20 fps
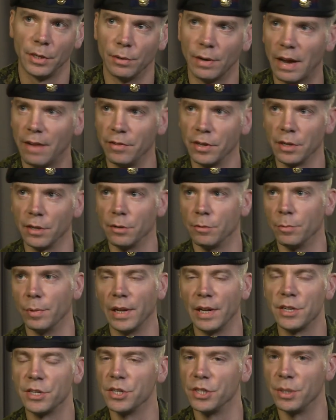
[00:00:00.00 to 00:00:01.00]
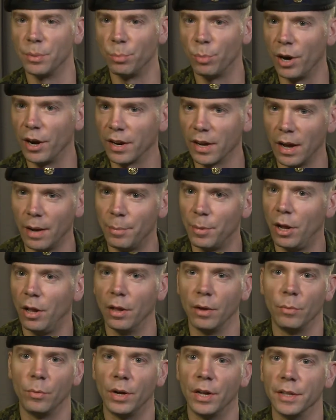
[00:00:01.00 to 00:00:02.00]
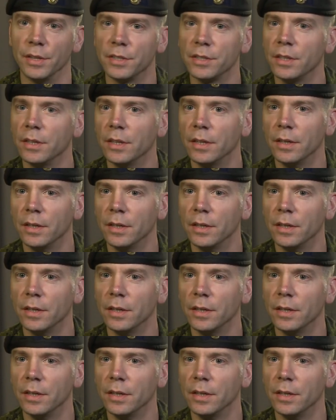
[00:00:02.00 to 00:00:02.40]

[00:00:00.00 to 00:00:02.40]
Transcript: having your relationship break up all at once.